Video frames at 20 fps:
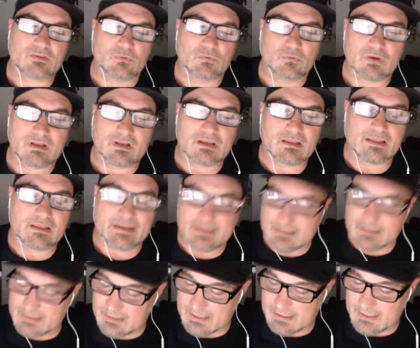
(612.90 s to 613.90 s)
what,
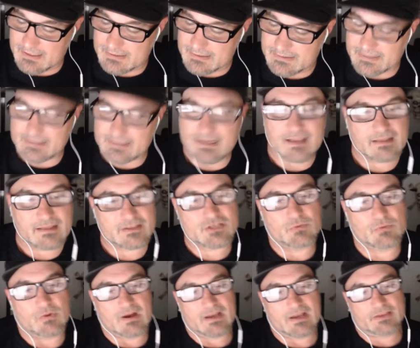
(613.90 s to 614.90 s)
like,
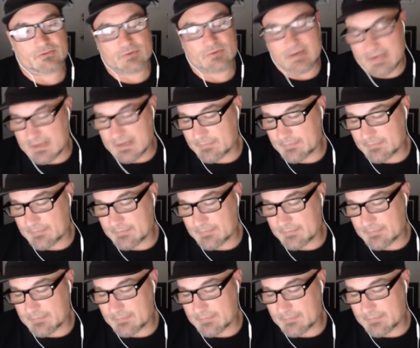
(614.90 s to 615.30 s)
technology-wise, right?